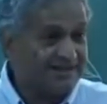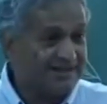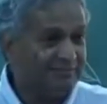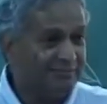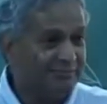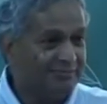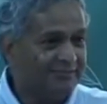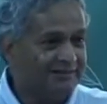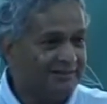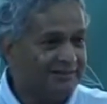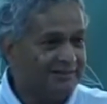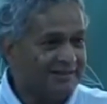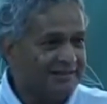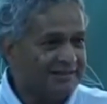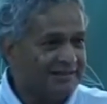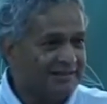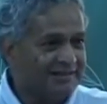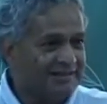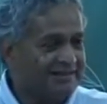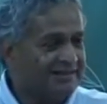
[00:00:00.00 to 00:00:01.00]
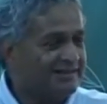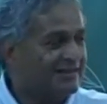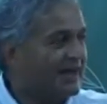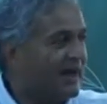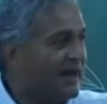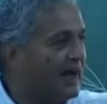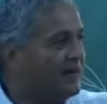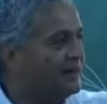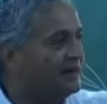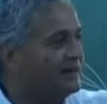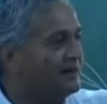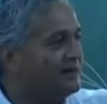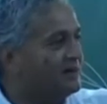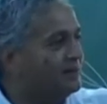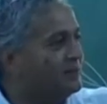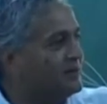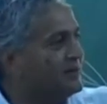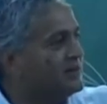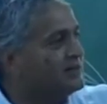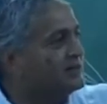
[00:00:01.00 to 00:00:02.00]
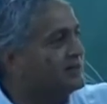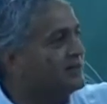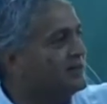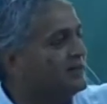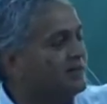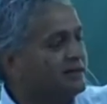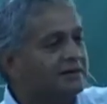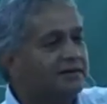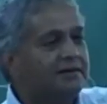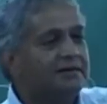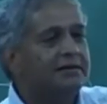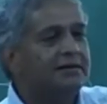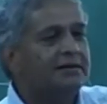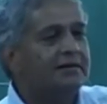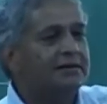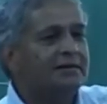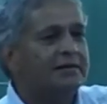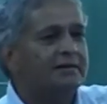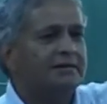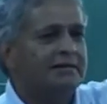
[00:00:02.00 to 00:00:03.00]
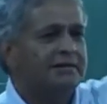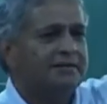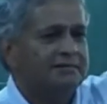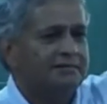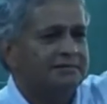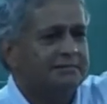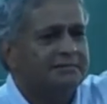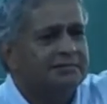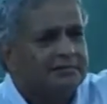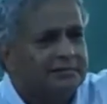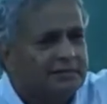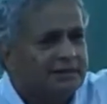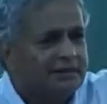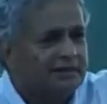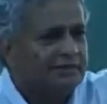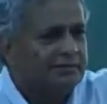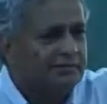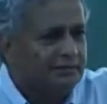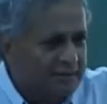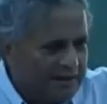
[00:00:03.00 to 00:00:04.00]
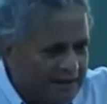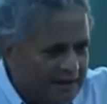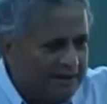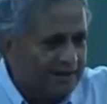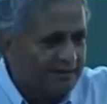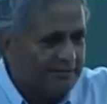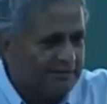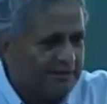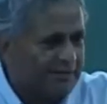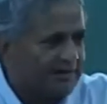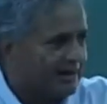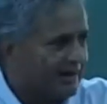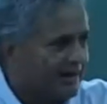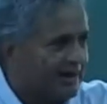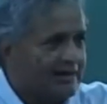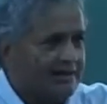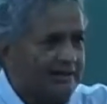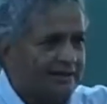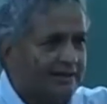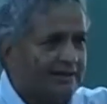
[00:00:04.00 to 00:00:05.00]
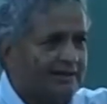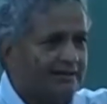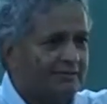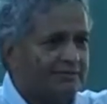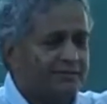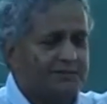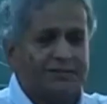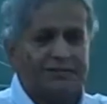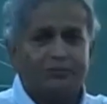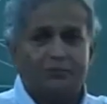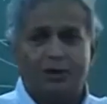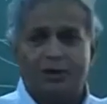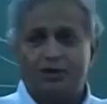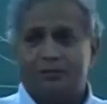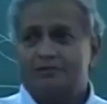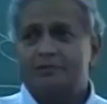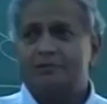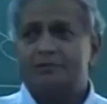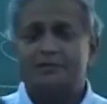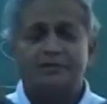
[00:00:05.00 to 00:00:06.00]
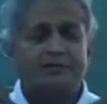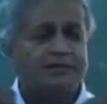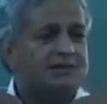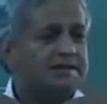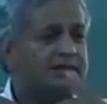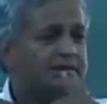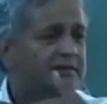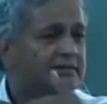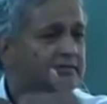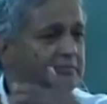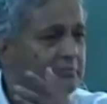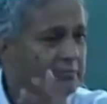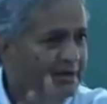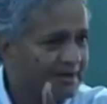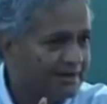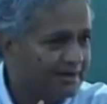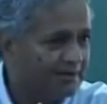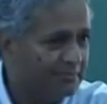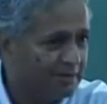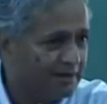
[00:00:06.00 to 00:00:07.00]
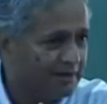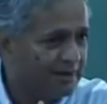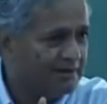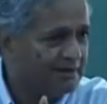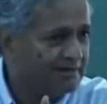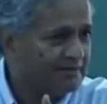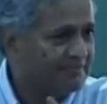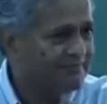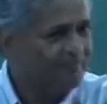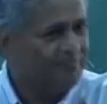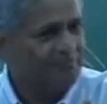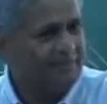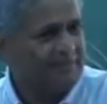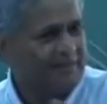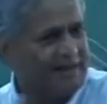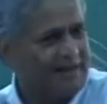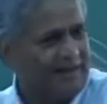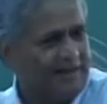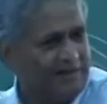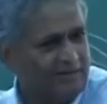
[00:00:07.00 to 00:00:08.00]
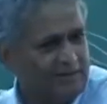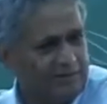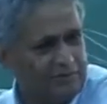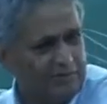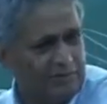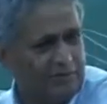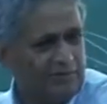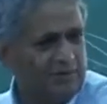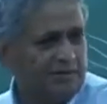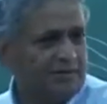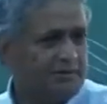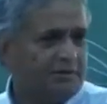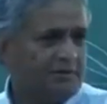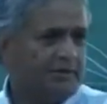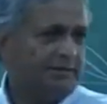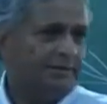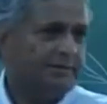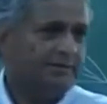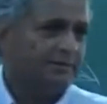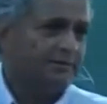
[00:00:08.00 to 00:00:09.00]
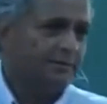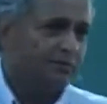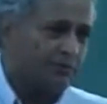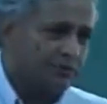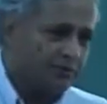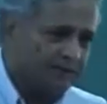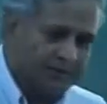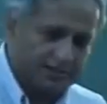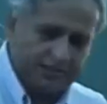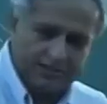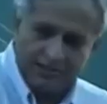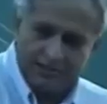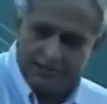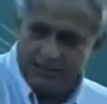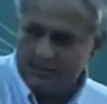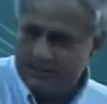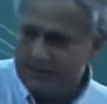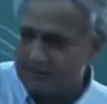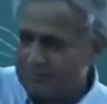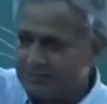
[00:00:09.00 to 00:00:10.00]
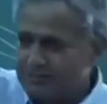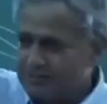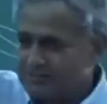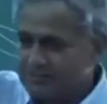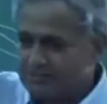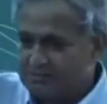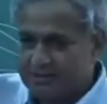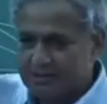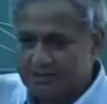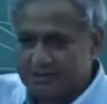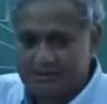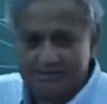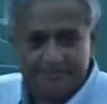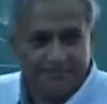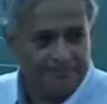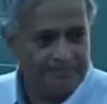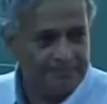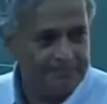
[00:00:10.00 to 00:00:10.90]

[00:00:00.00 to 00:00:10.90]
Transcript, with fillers: same. They said I will replace a in the helicopter current helicopter whatever is a metal blade I will remove it put a composite blade